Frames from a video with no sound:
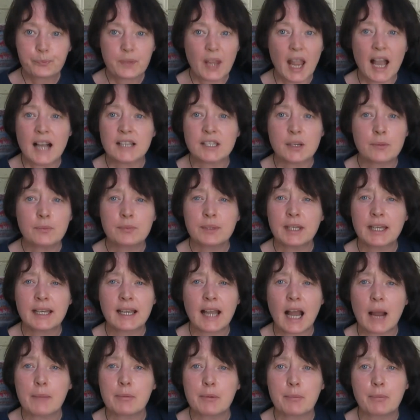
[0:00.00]
I don't think
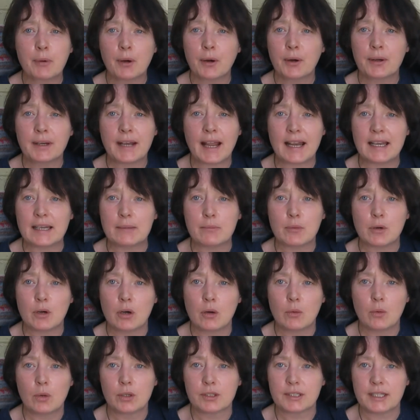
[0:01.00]
I'll be putting any
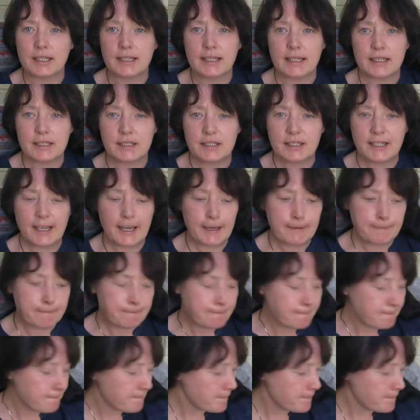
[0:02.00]
more wood in it, do you?